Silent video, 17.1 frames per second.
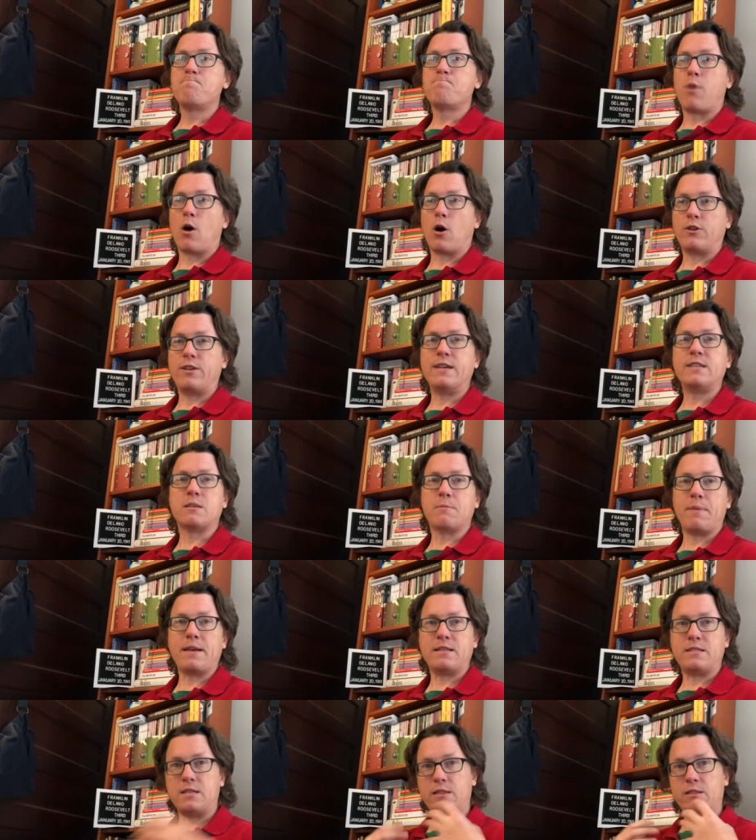
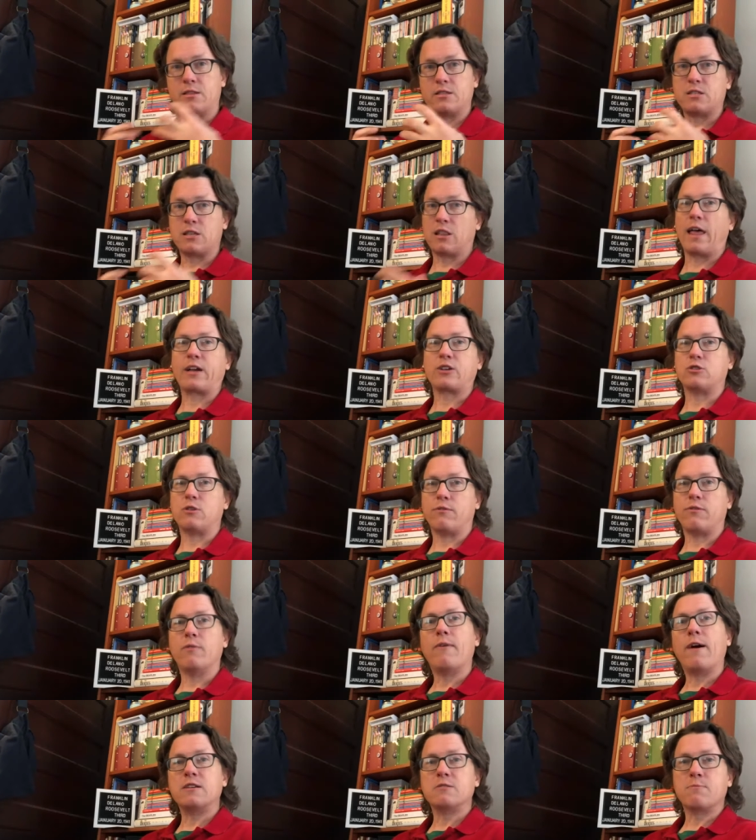participates in the selection of the
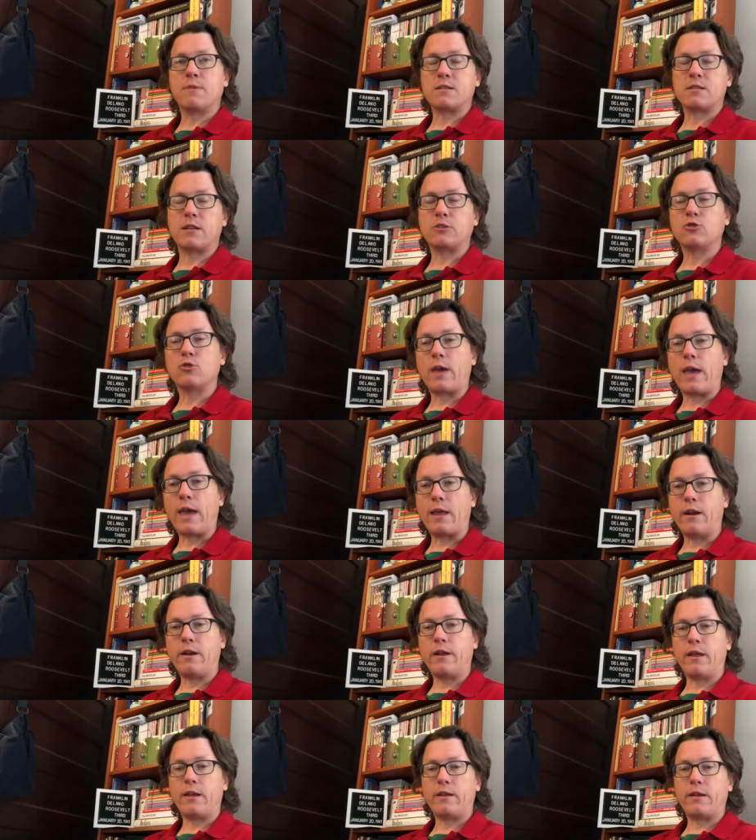vice presidential
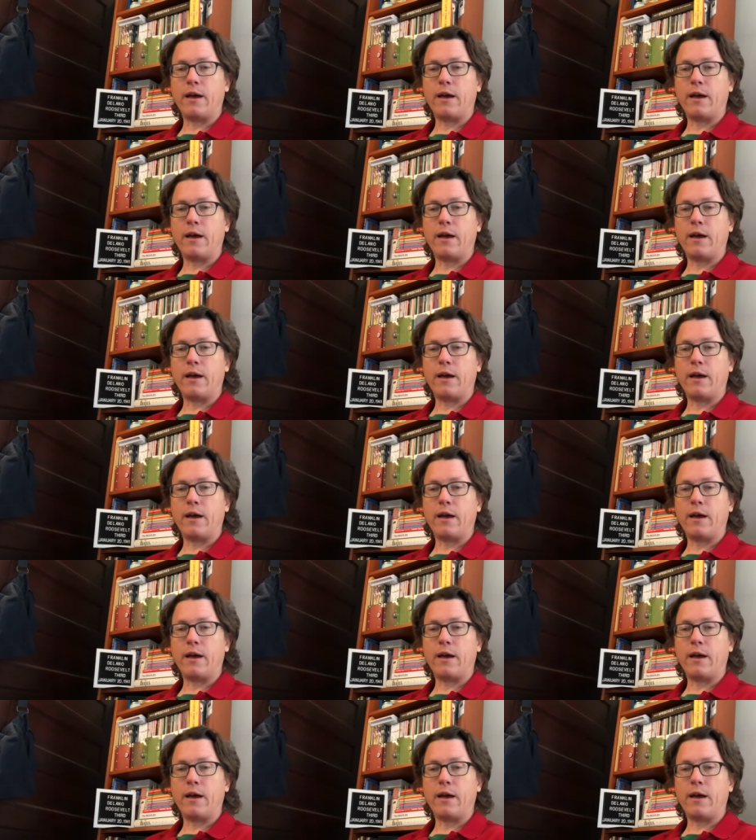candidate,